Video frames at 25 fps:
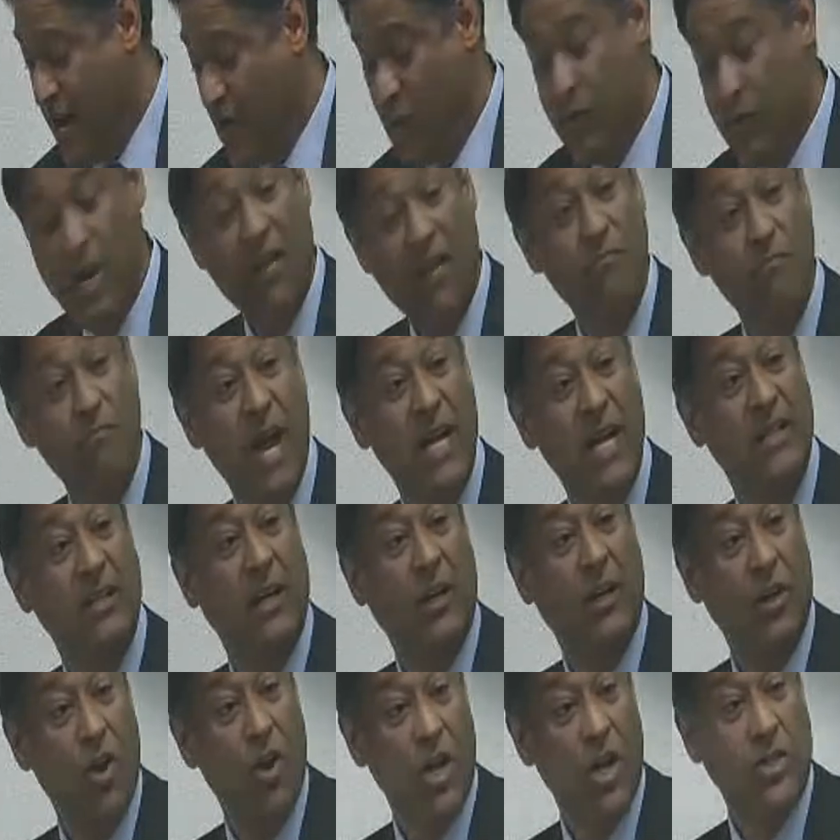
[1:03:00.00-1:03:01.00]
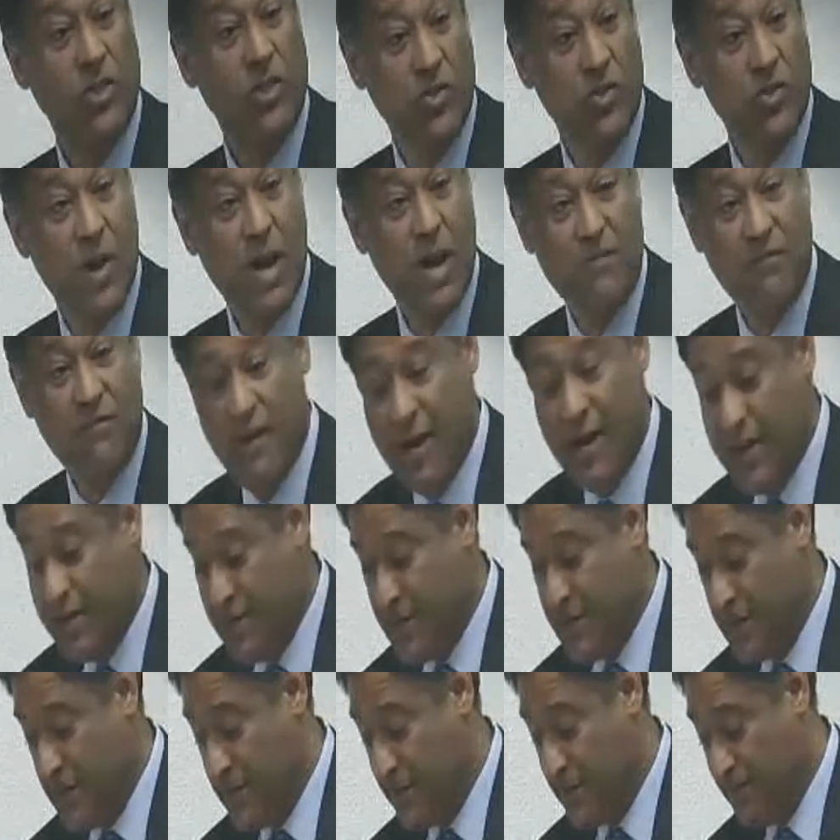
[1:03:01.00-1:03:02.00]
would have meant a lot to my
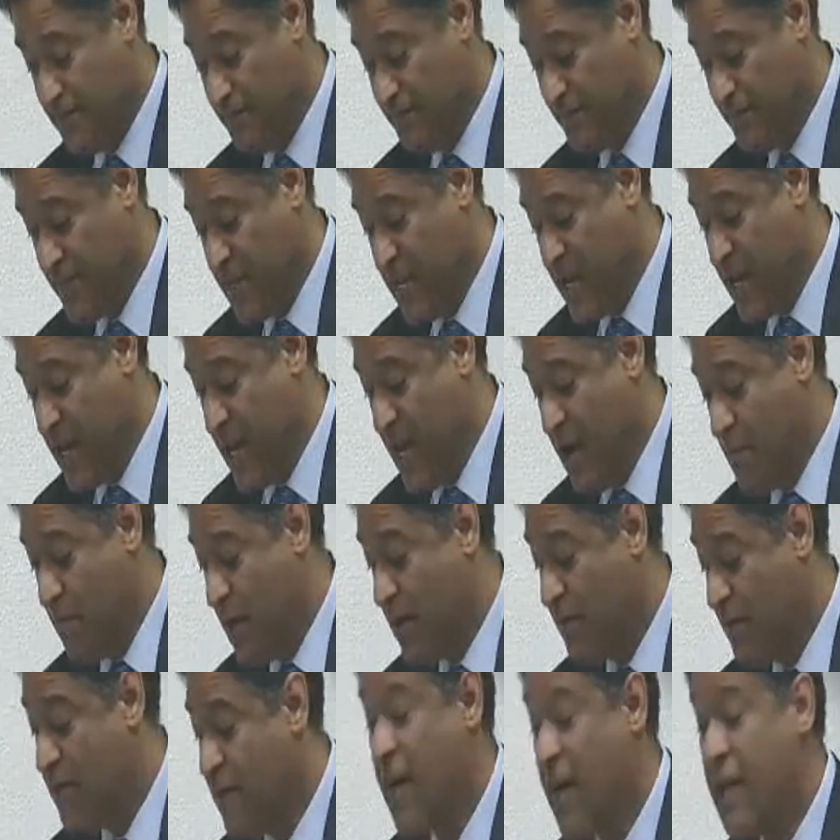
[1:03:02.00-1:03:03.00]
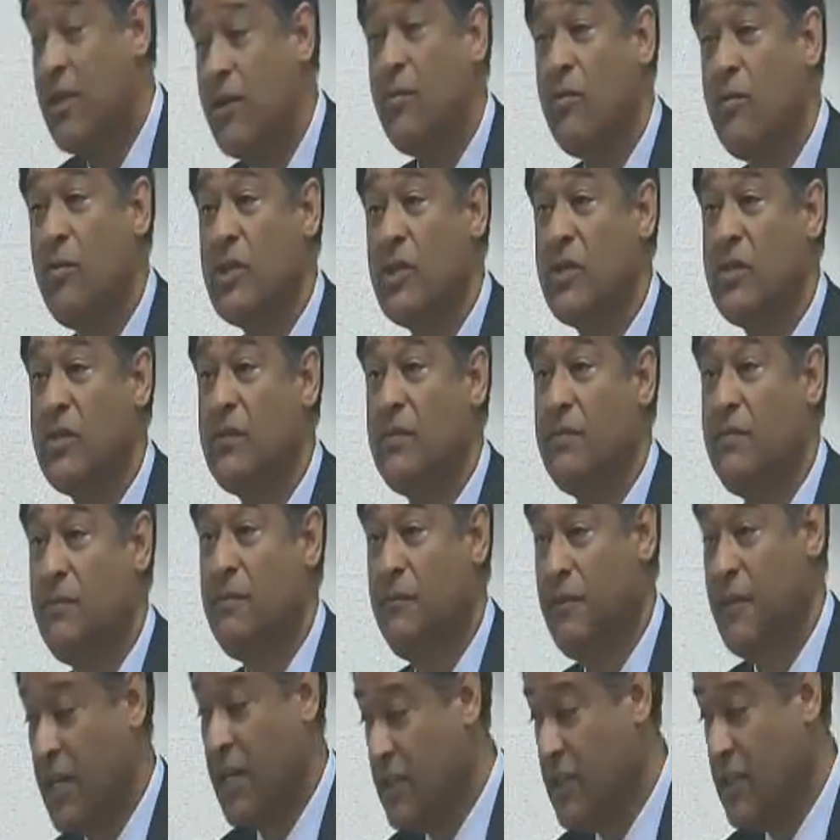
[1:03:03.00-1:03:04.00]
father. My father was
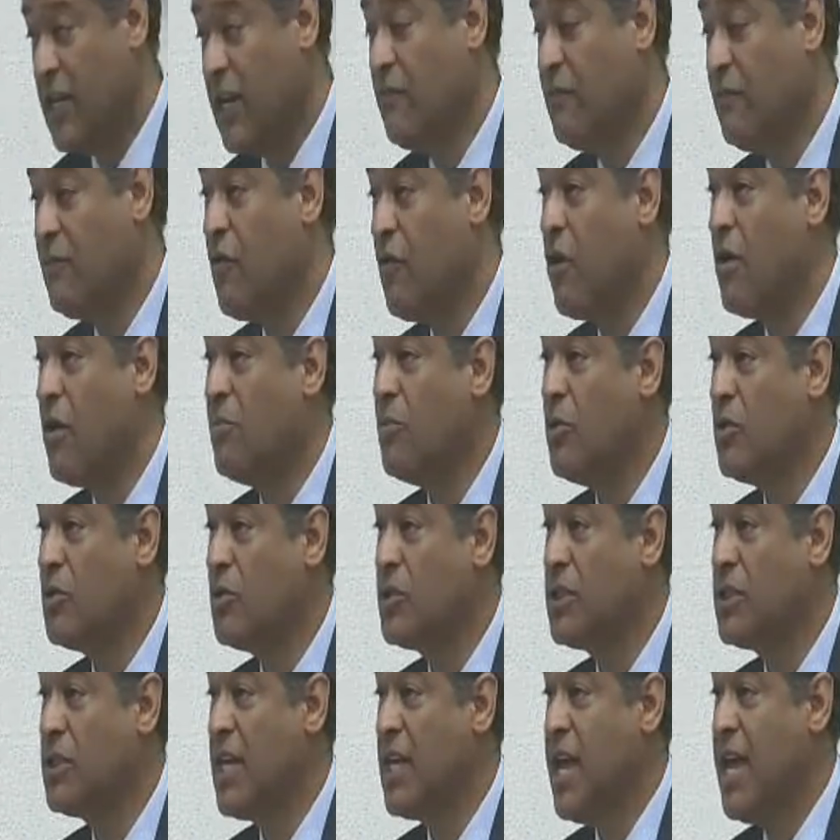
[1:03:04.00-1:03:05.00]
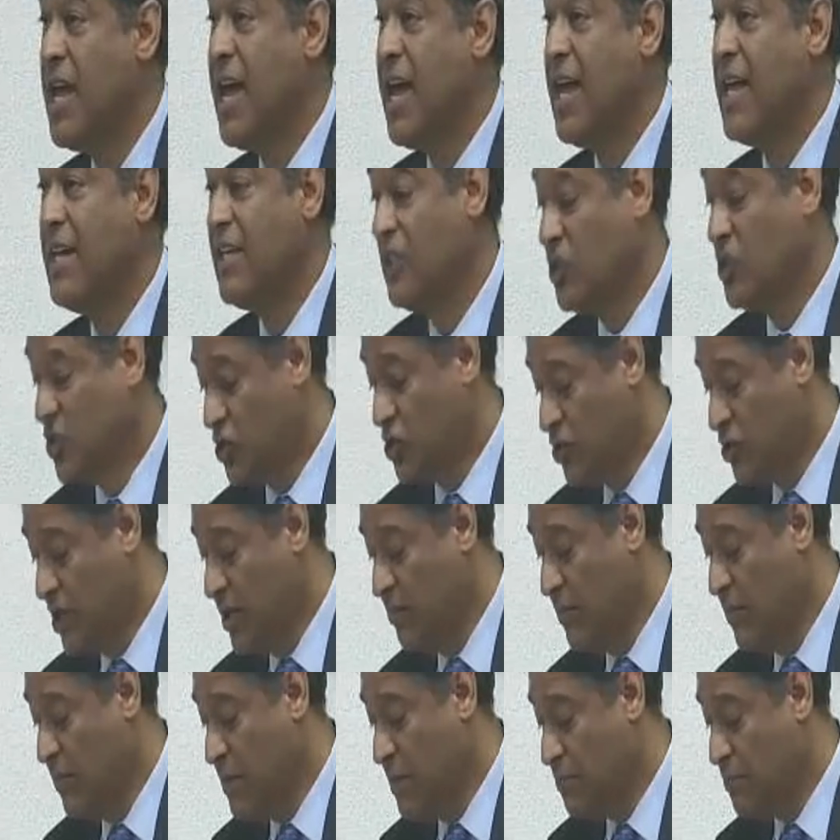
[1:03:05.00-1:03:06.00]
first and foremost an
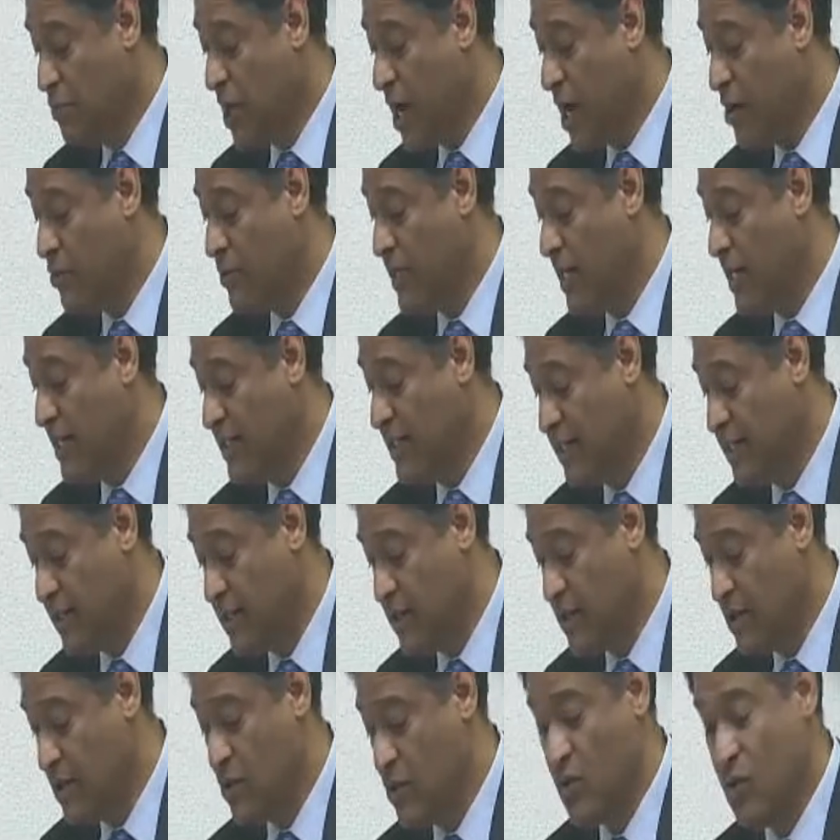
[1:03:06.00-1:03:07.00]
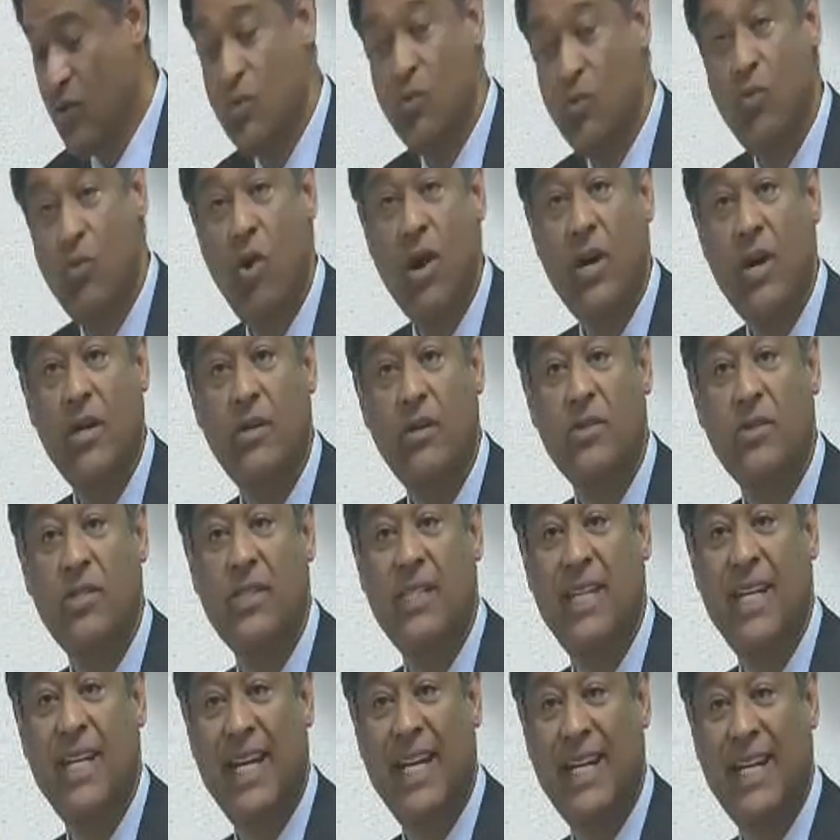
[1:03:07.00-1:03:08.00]
extremely proud Indian who wanted to
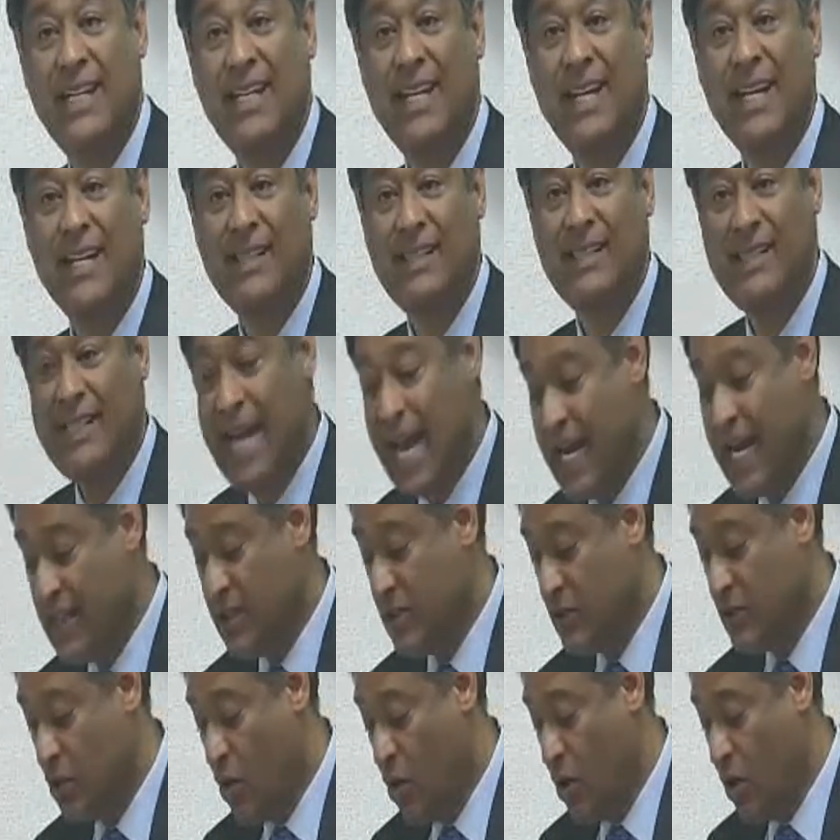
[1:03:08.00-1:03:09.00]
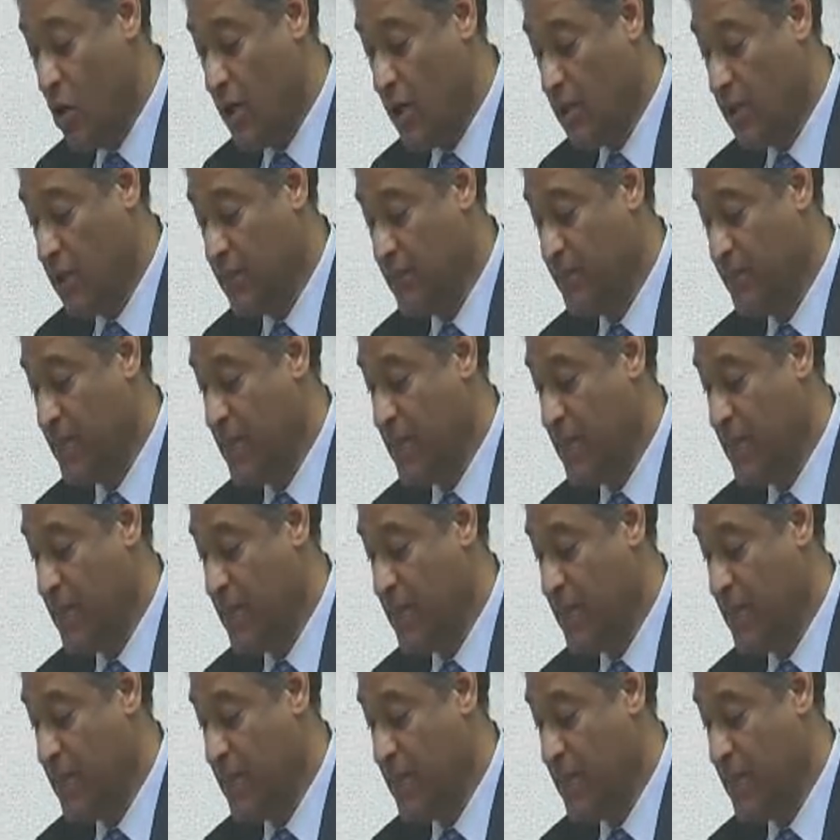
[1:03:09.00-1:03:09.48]
see India stand tall